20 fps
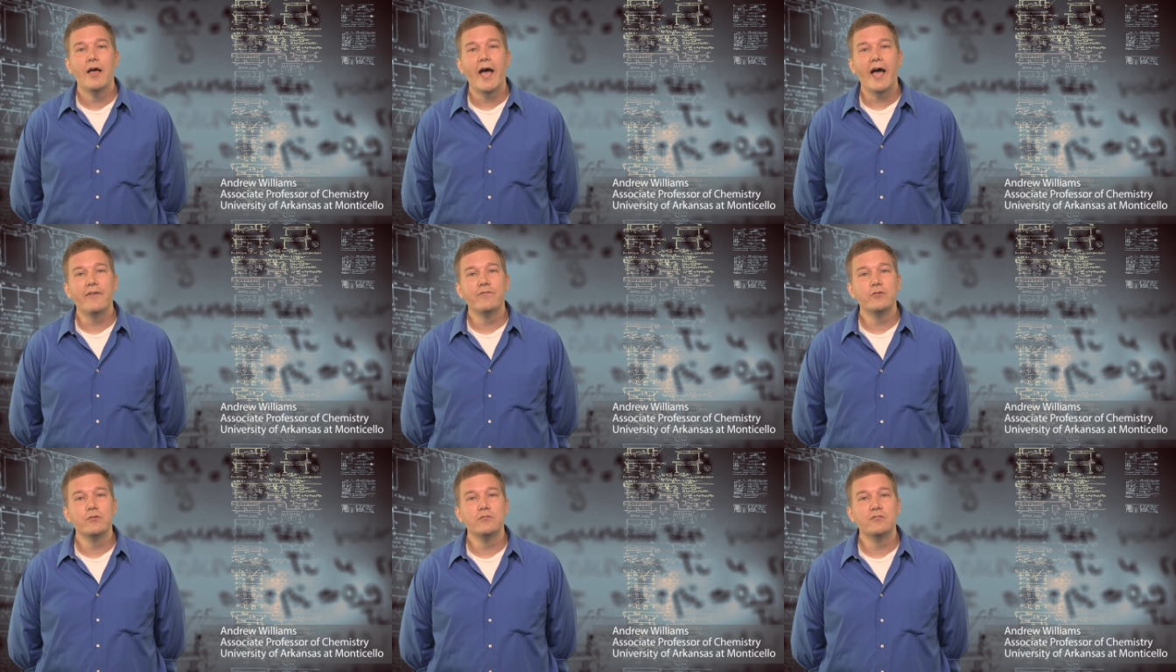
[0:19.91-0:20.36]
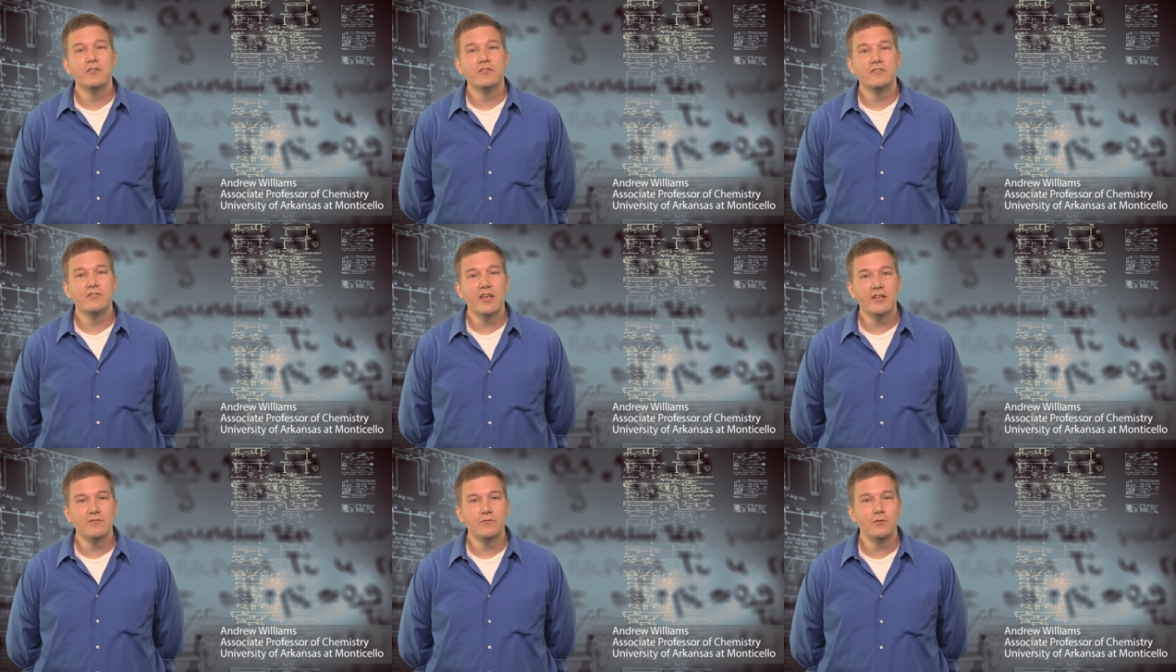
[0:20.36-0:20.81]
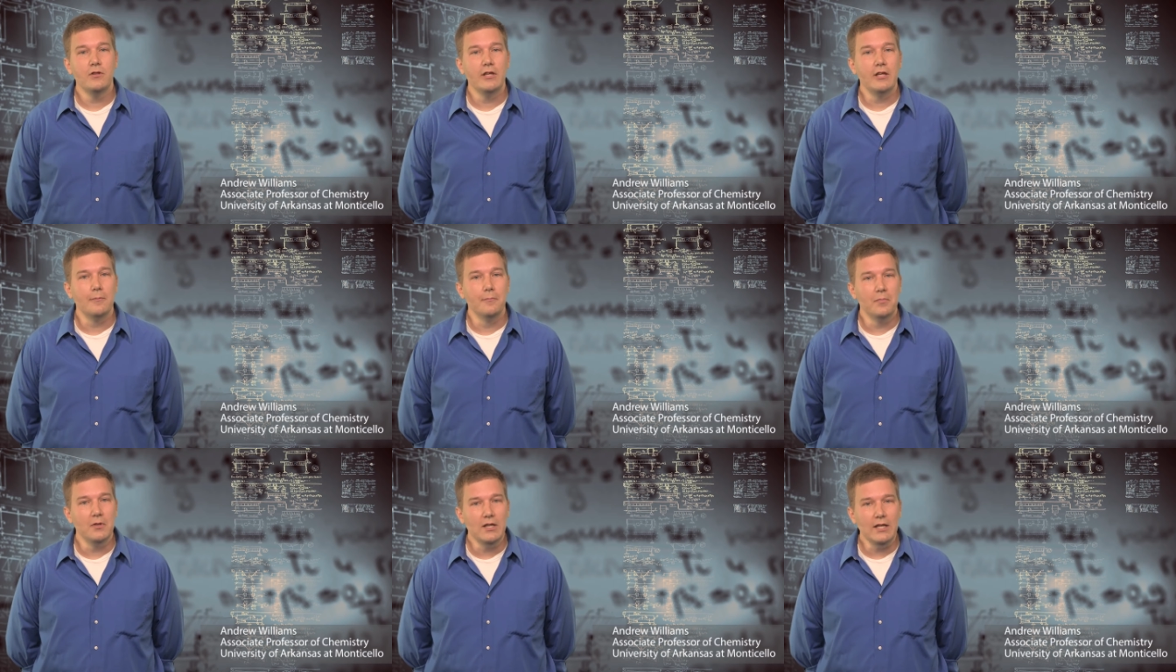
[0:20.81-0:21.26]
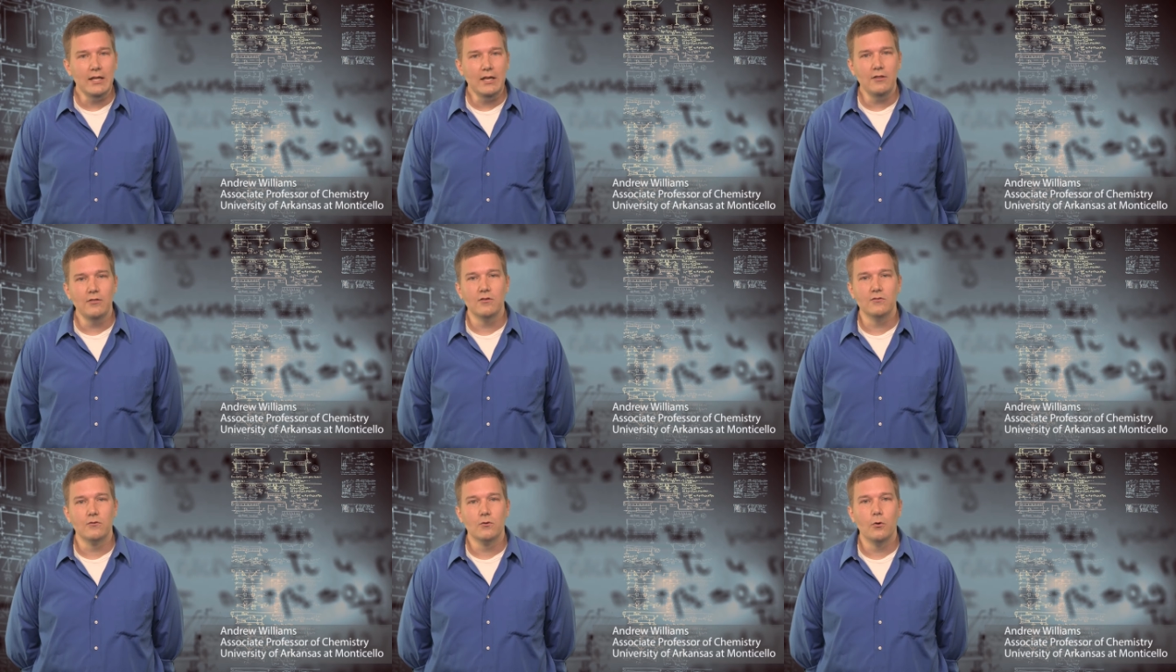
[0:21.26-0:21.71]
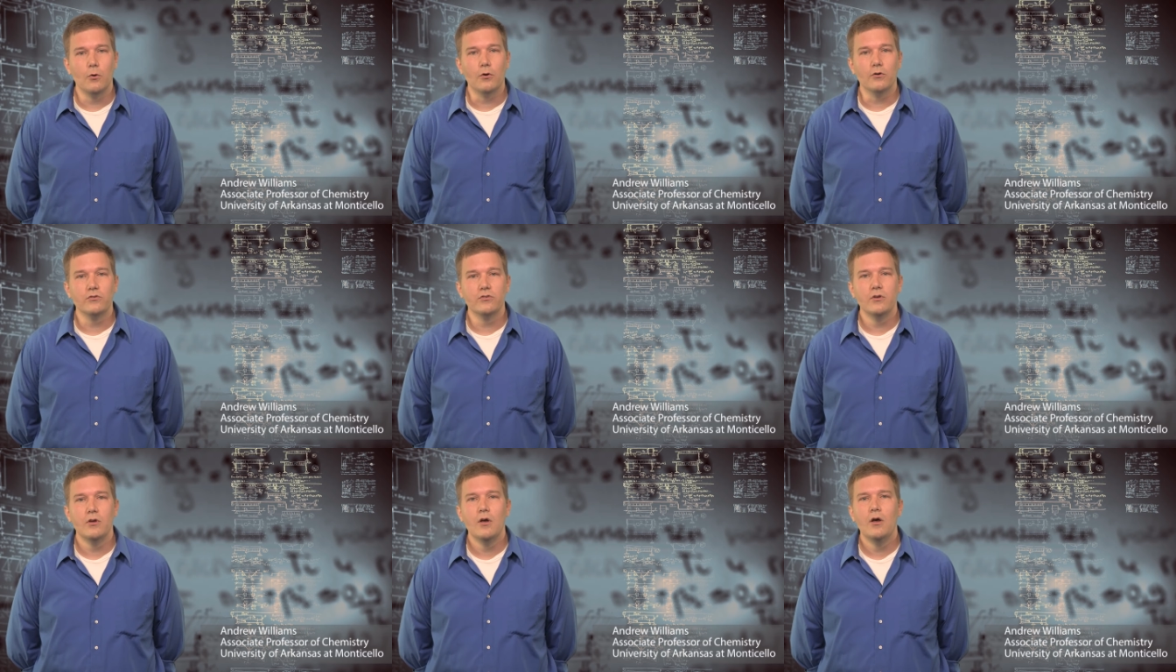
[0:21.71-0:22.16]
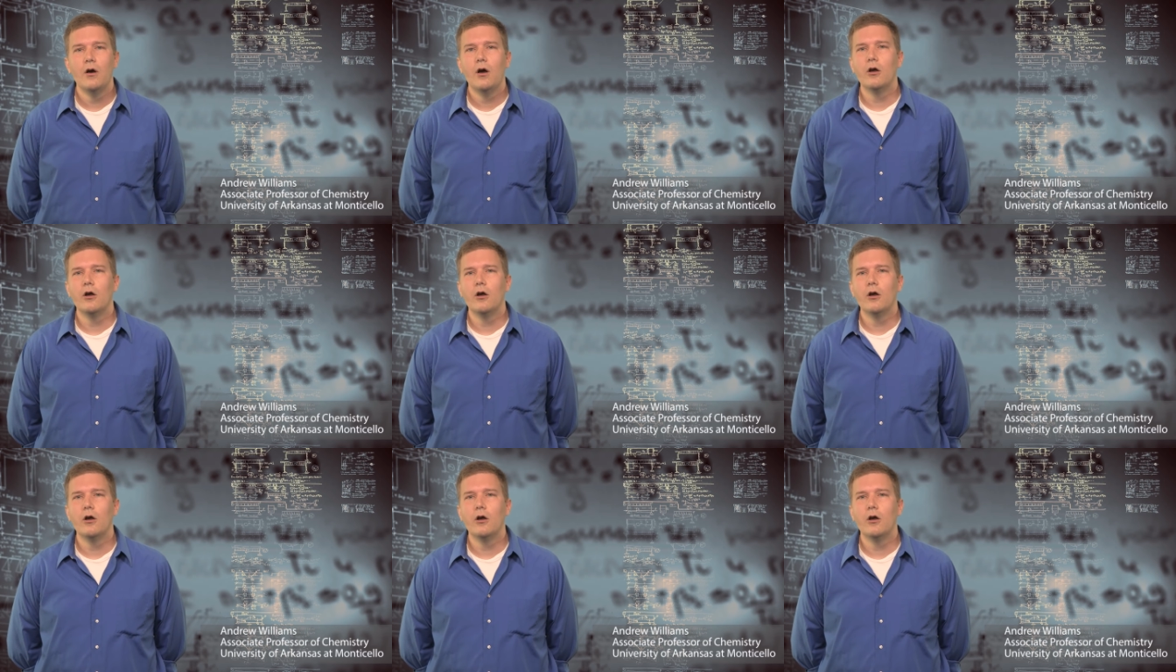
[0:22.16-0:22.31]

after successfully completing this course,